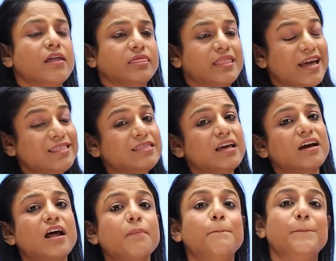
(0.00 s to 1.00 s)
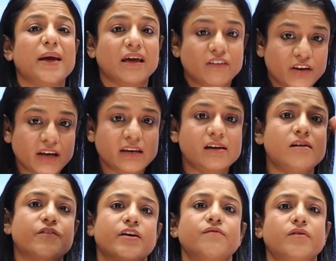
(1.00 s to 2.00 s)
Then there are
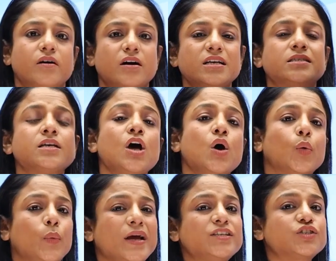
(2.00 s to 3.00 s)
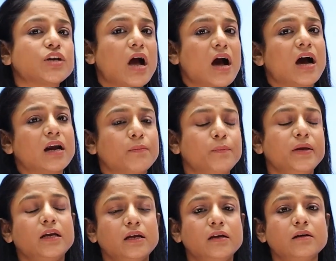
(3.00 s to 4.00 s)
perennial rivers which are
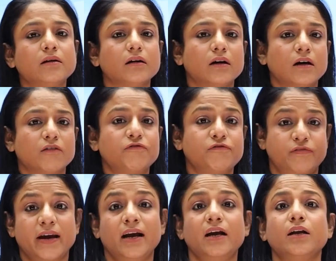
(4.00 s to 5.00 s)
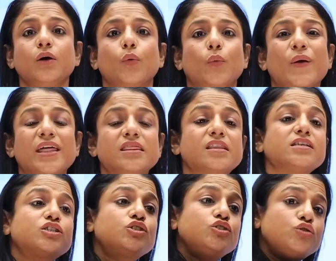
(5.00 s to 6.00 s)
being filled when the
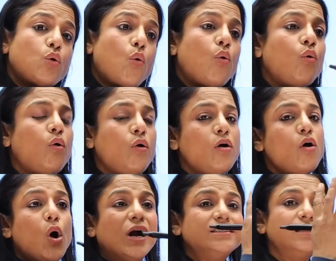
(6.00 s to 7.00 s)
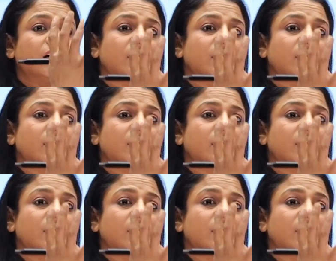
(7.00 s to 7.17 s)
snow or the